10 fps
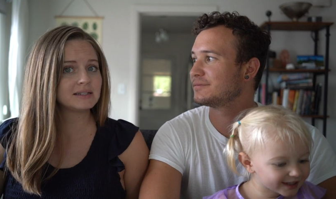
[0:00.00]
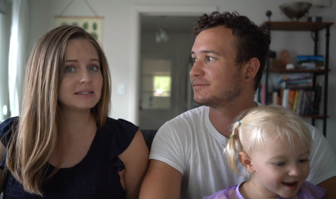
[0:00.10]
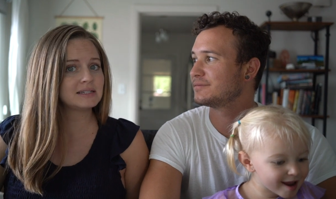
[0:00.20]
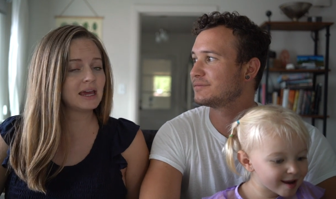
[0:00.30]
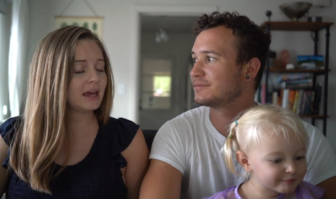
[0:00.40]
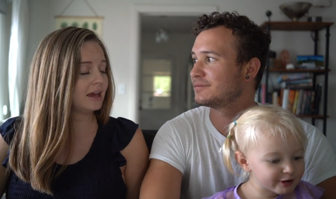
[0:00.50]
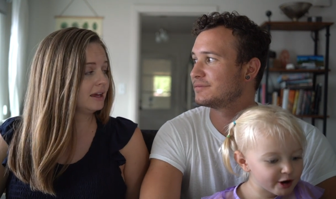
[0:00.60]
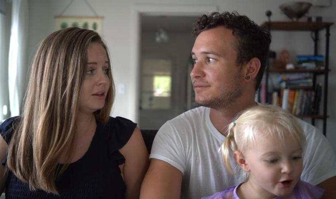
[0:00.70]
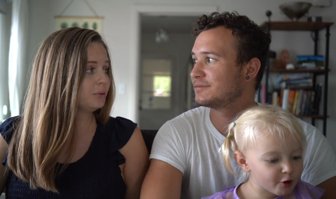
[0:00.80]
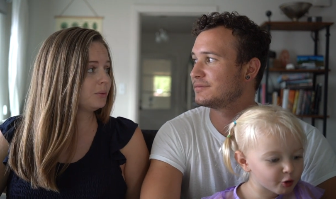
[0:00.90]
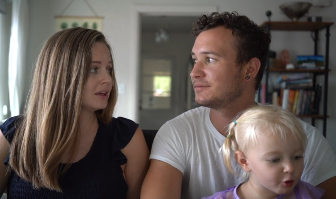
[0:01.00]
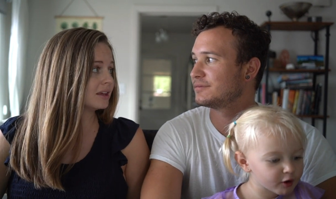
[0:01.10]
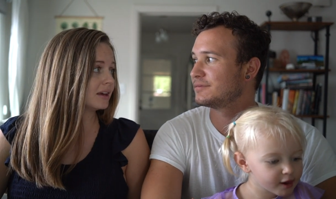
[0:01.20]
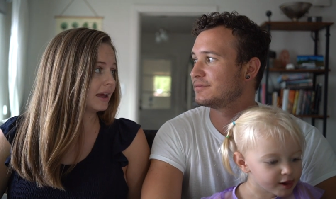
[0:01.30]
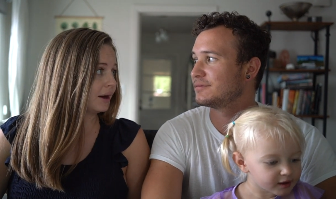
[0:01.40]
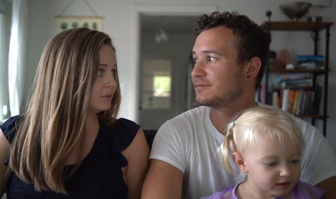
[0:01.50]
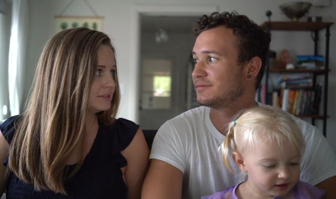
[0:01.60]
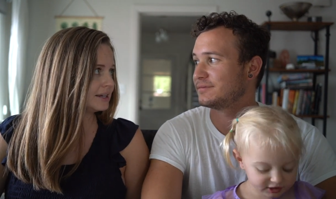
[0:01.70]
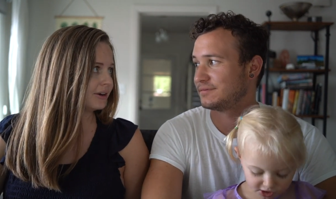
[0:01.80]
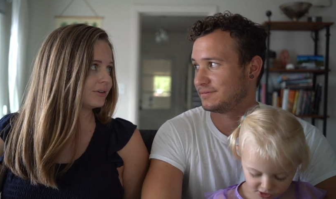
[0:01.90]
Speaker 1: a 10-week
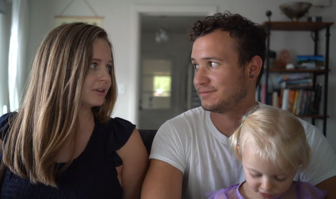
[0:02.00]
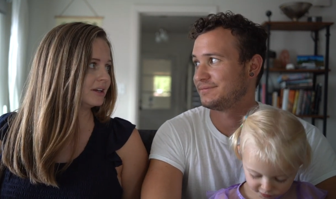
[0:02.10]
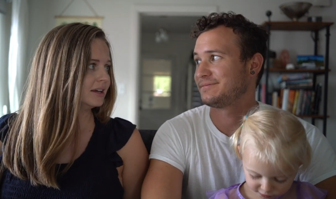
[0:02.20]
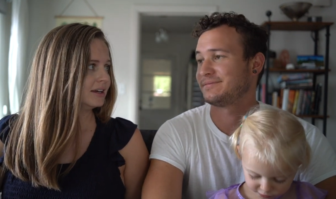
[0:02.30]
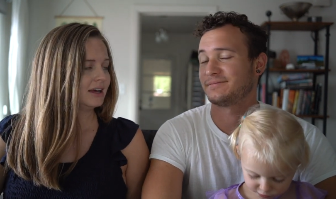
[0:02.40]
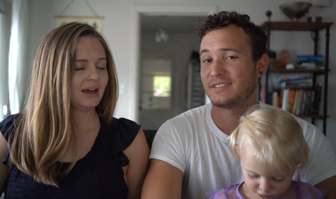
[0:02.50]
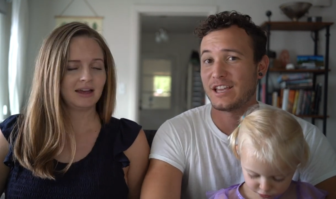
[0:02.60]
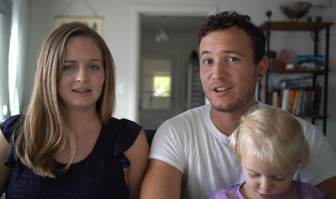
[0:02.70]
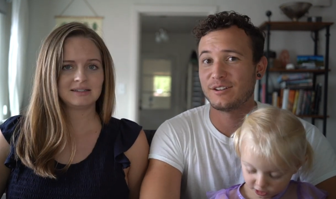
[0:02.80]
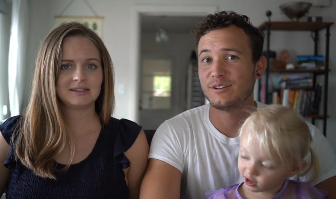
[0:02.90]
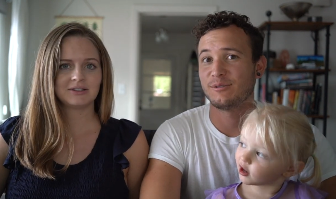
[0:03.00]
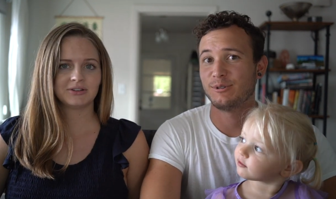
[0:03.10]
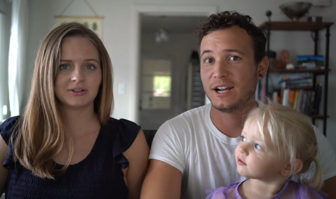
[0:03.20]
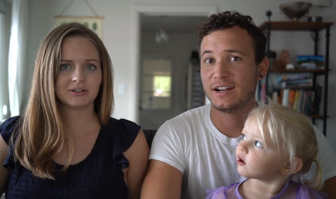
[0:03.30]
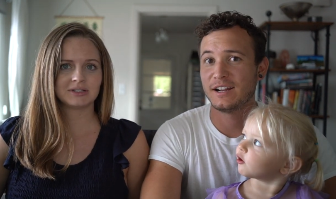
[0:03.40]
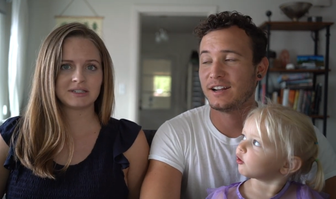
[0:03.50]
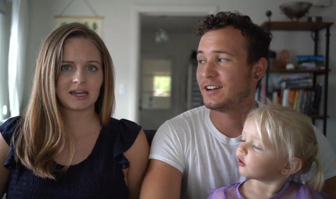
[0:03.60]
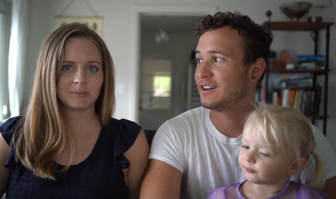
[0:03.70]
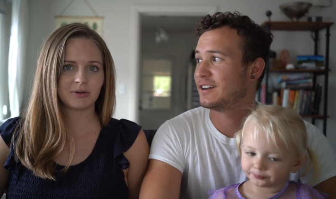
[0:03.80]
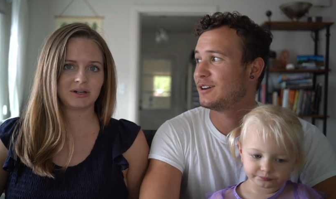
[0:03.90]
countdown until
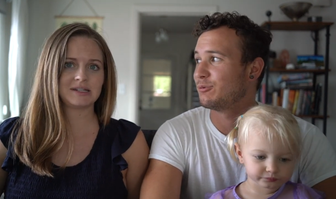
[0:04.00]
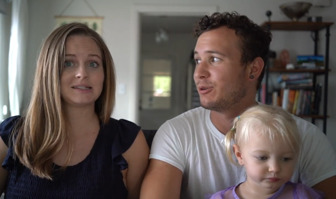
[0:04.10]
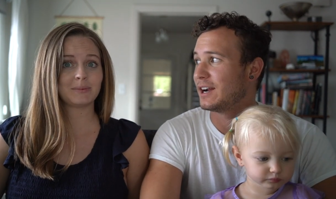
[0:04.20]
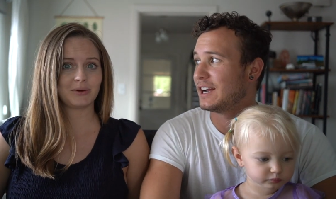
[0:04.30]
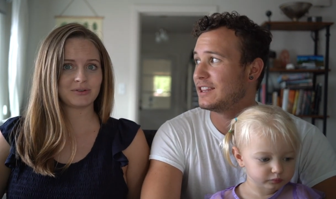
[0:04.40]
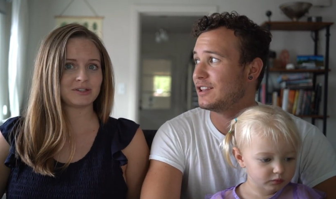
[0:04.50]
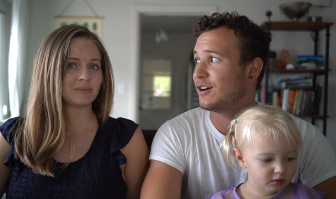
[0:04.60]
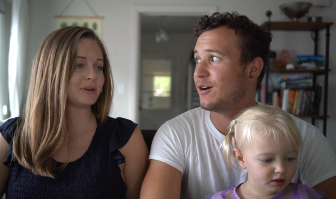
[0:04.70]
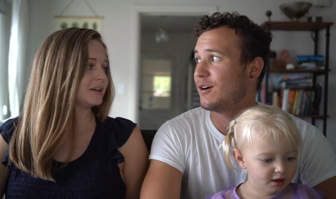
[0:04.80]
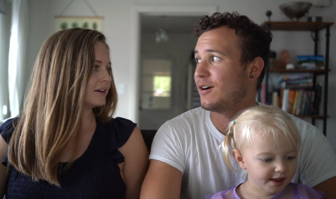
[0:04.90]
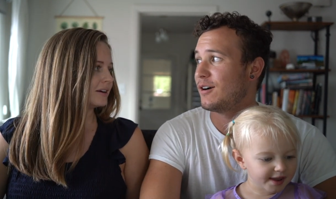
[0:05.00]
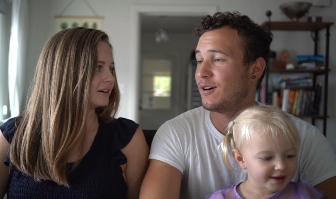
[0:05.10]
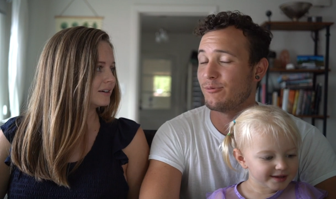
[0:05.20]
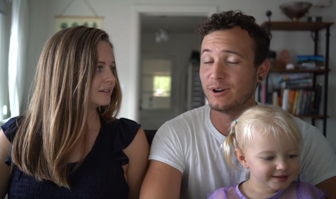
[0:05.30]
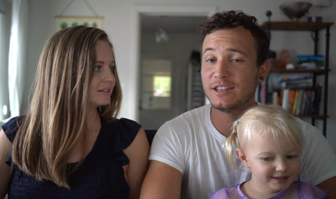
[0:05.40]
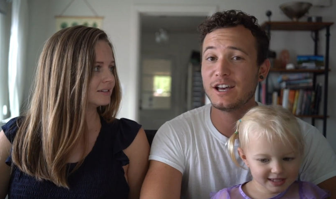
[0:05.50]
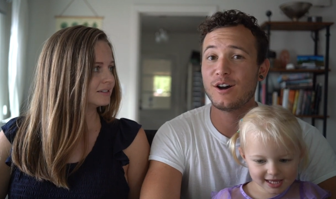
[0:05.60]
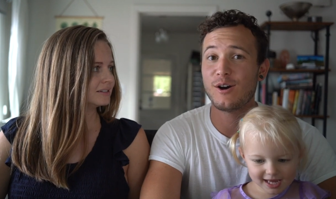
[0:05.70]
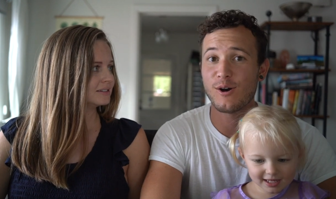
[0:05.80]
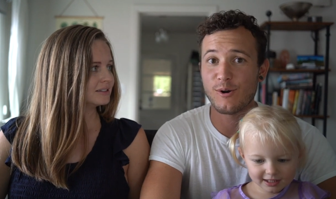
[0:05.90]
Tabor is we're supposed the, to be here.
Speaker 2: We're in the
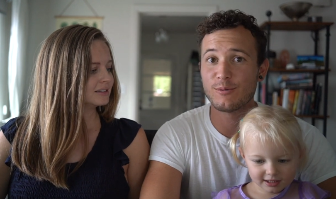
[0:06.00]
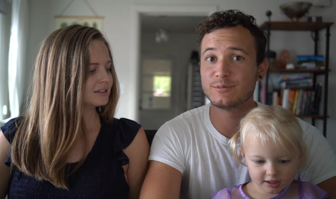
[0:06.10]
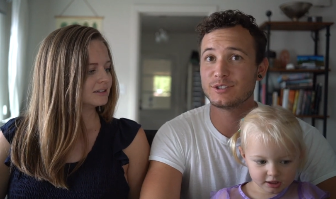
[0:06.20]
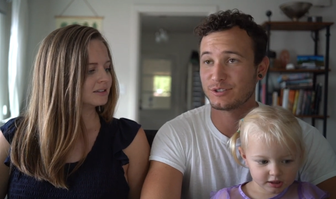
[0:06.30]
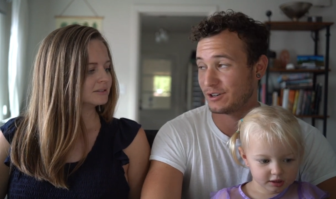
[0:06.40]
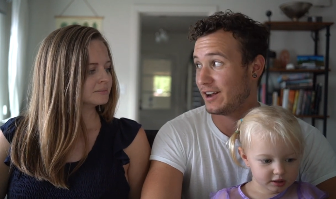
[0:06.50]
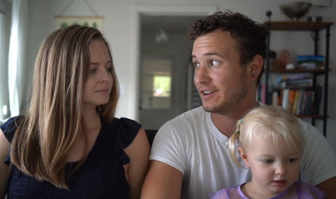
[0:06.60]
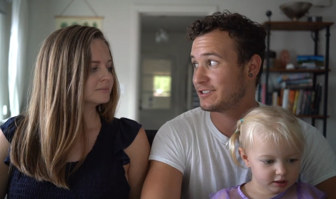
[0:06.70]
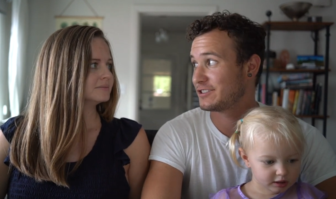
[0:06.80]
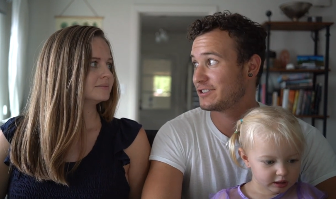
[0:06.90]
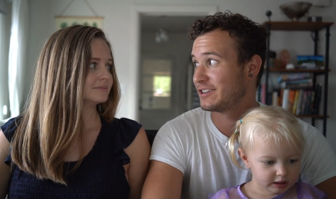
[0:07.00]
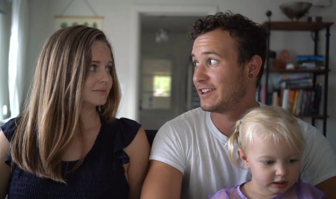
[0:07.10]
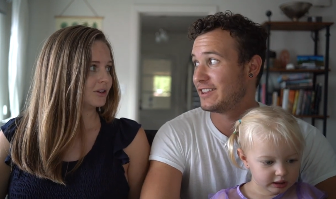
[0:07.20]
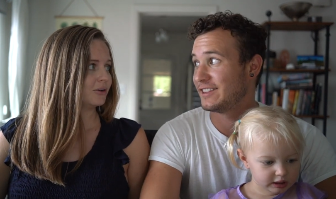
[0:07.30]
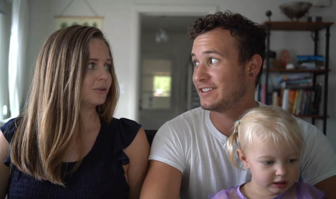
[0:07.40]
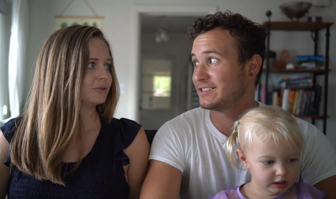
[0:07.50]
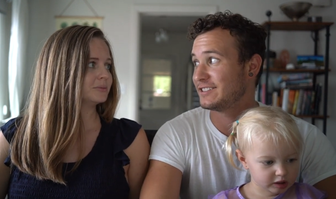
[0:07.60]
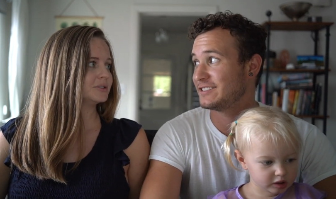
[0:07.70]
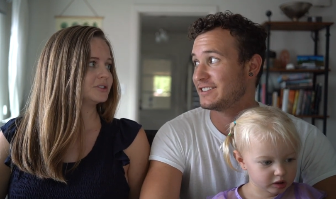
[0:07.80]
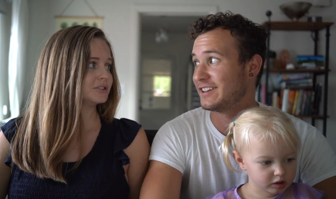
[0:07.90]
home stretch. Home this
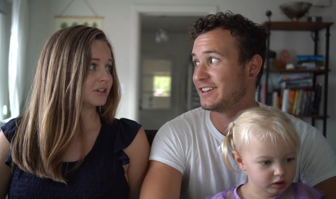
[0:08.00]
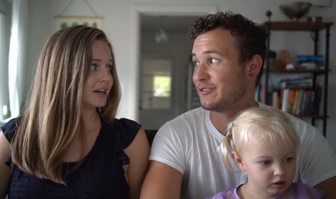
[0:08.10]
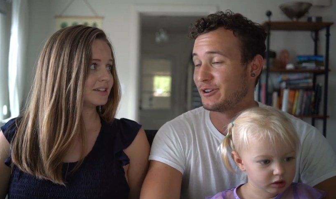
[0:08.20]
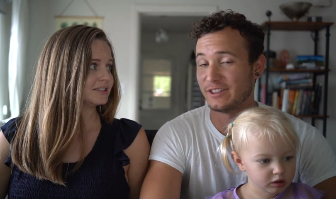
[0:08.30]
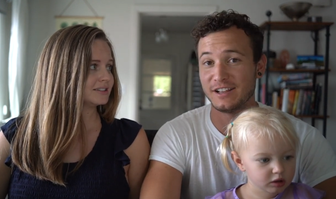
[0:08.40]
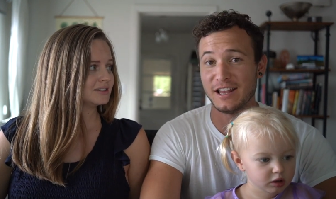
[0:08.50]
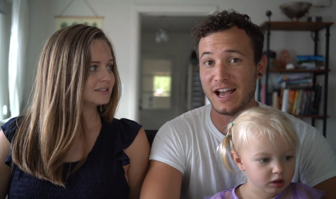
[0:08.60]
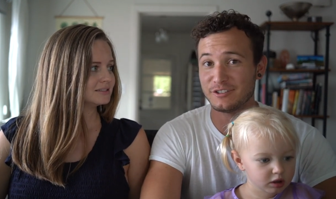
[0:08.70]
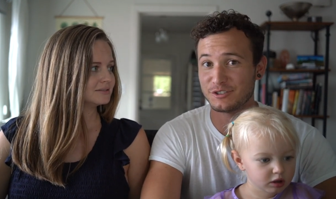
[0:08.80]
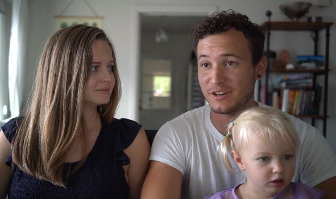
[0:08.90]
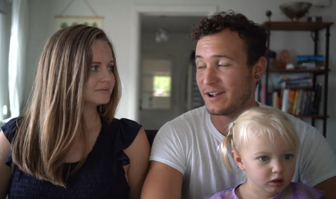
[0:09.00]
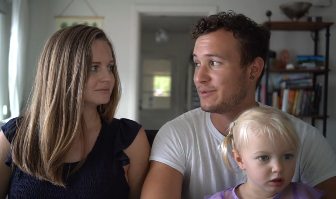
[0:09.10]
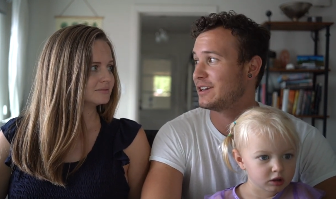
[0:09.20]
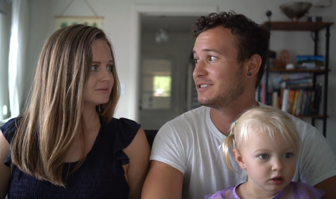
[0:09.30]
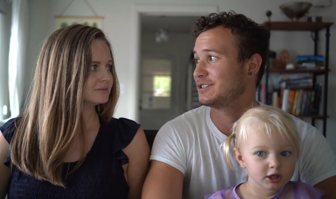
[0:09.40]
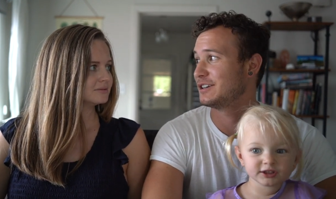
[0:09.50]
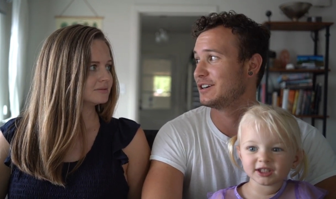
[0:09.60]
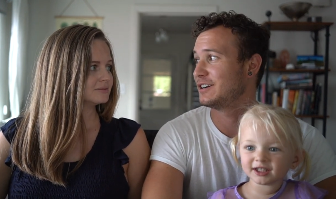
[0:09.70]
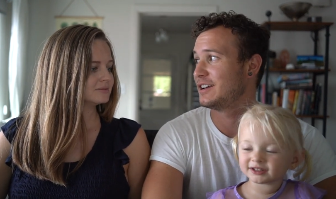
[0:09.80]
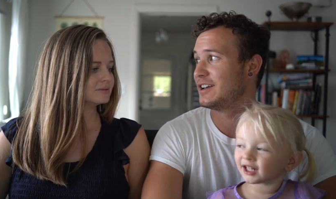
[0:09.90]
is, stretch. we're in the last trimester,
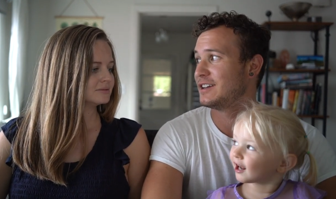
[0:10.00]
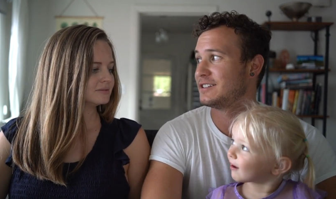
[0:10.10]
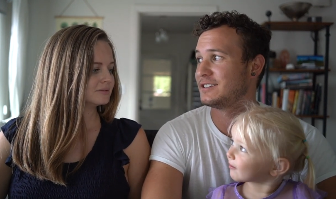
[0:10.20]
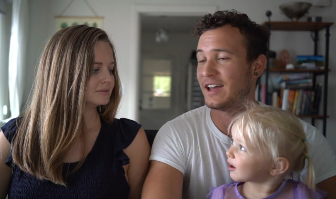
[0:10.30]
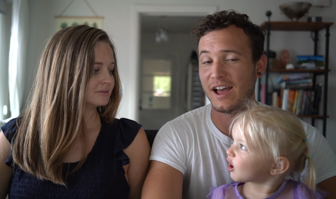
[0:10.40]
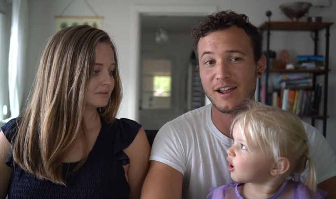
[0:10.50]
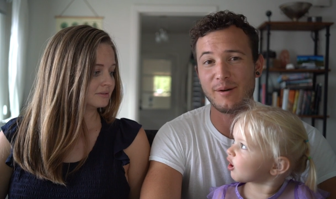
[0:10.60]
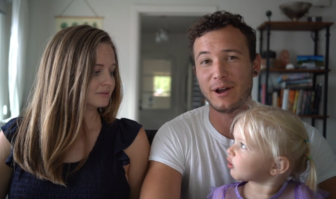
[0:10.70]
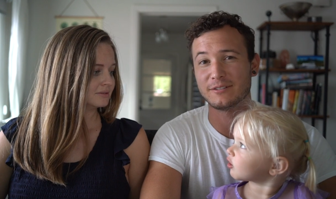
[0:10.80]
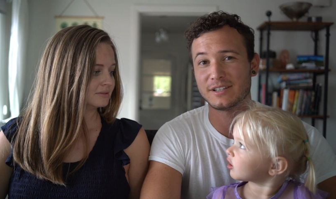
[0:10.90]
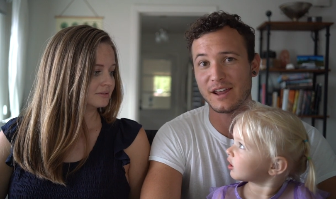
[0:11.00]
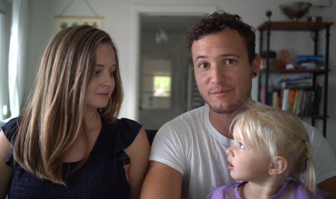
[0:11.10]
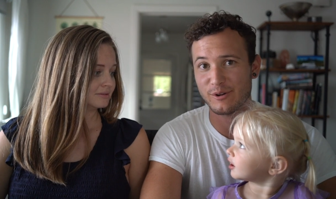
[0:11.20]
about 10